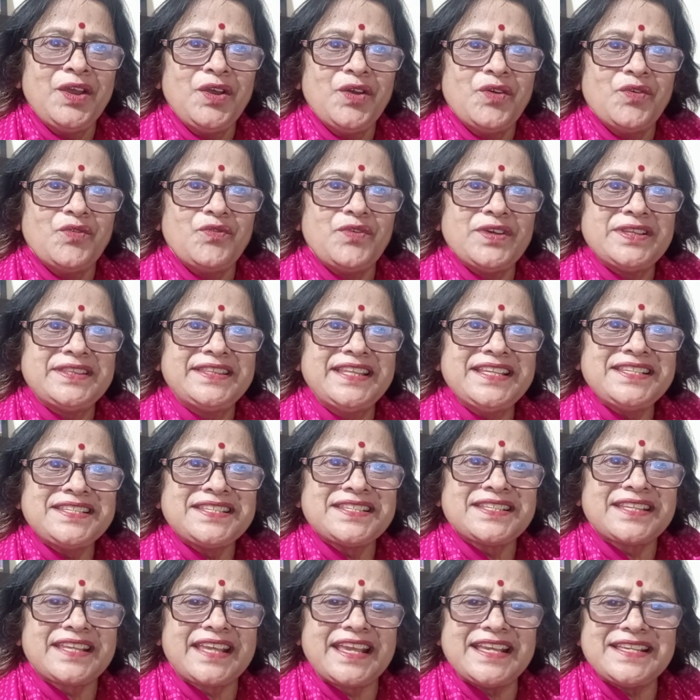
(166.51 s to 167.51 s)
With
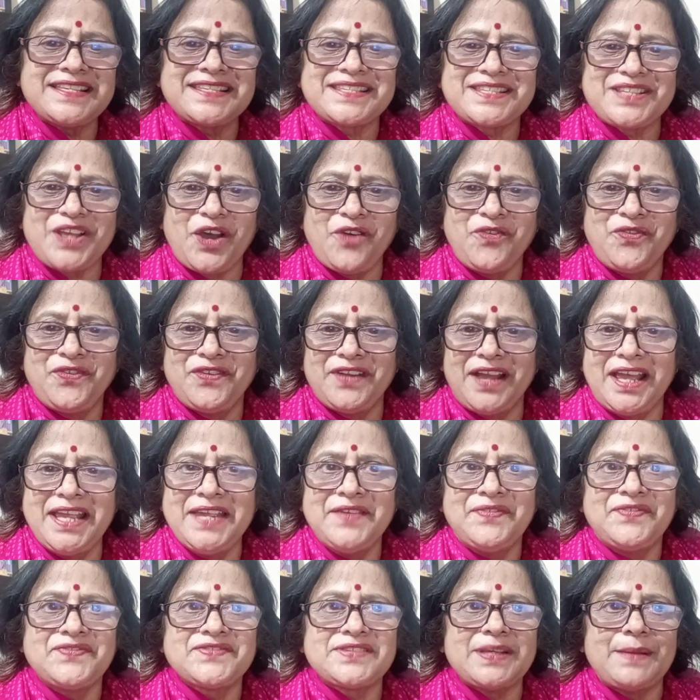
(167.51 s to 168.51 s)
this kiss of
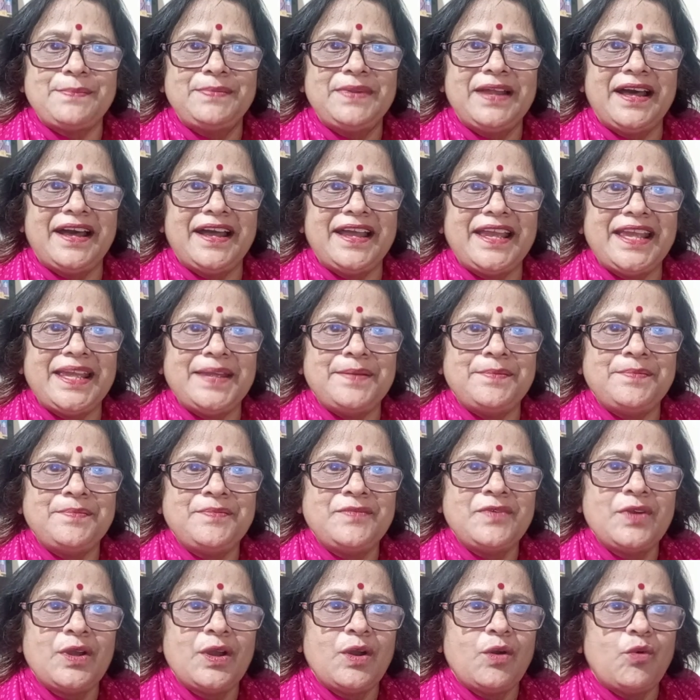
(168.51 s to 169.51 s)
life
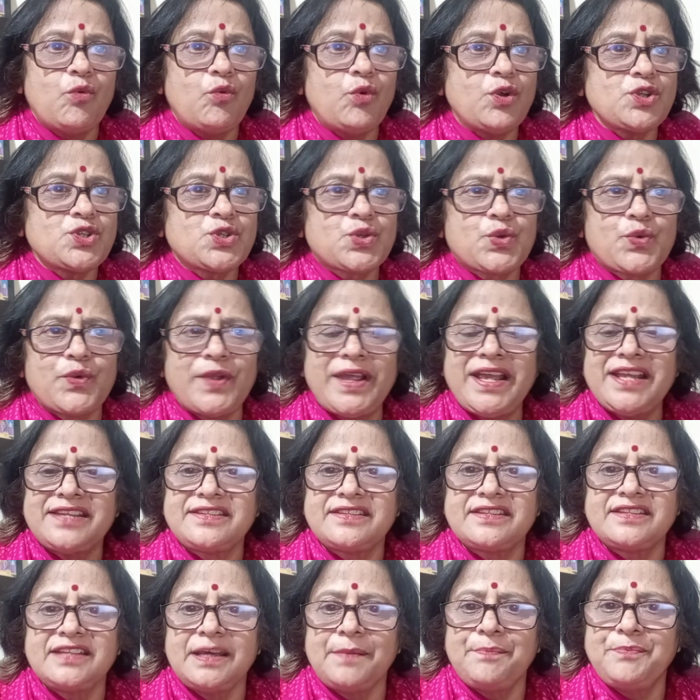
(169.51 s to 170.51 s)
sublime was
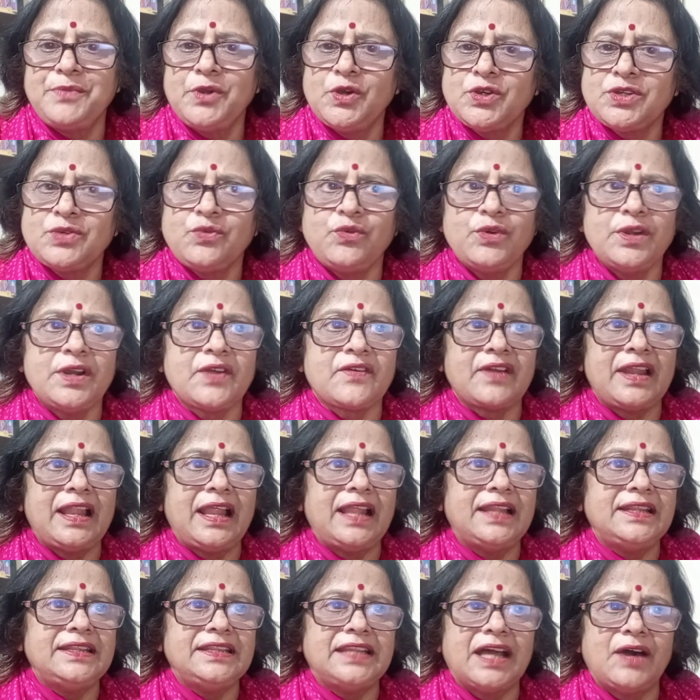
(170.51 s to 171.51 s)
created a
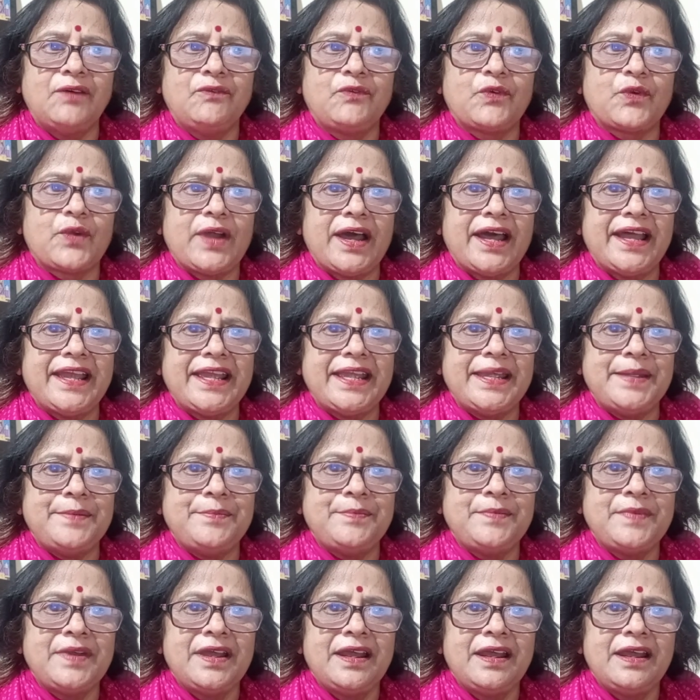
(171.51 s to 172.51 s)
beautiful love
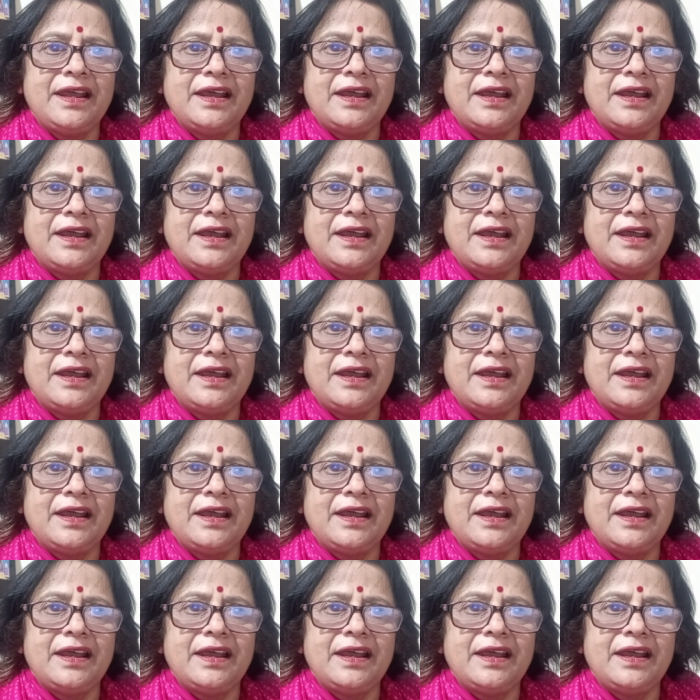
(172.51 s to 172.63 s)
rhyme.